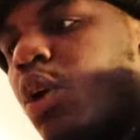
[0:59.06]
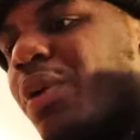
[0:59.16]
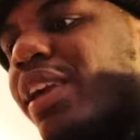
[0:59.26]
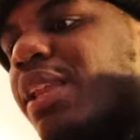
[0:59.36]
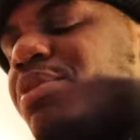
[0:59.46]
Oh,
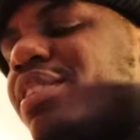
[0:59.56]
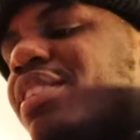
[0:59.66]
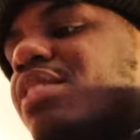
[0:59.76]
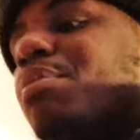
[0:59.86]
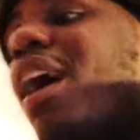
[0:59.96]
yeah, them
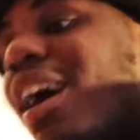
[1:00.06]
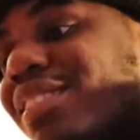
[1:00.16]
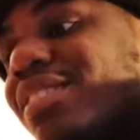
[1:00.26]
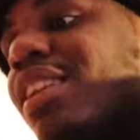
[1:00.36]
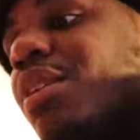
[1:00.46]
shits is
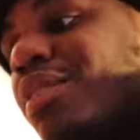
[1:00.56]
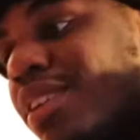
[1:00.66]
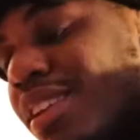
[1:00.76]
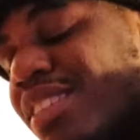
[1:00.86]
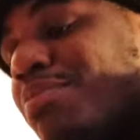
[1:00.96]
mine, now,
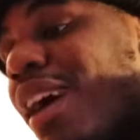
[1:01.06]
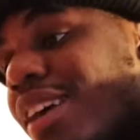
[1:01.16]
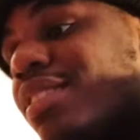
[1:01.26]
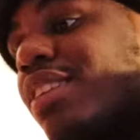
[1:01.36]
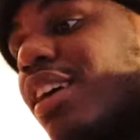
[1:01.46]
nigga. That's
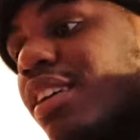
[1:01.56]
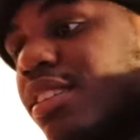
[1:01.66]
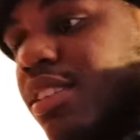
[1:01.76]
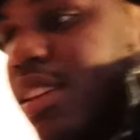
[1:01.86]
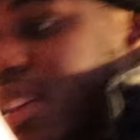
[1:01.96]
my size.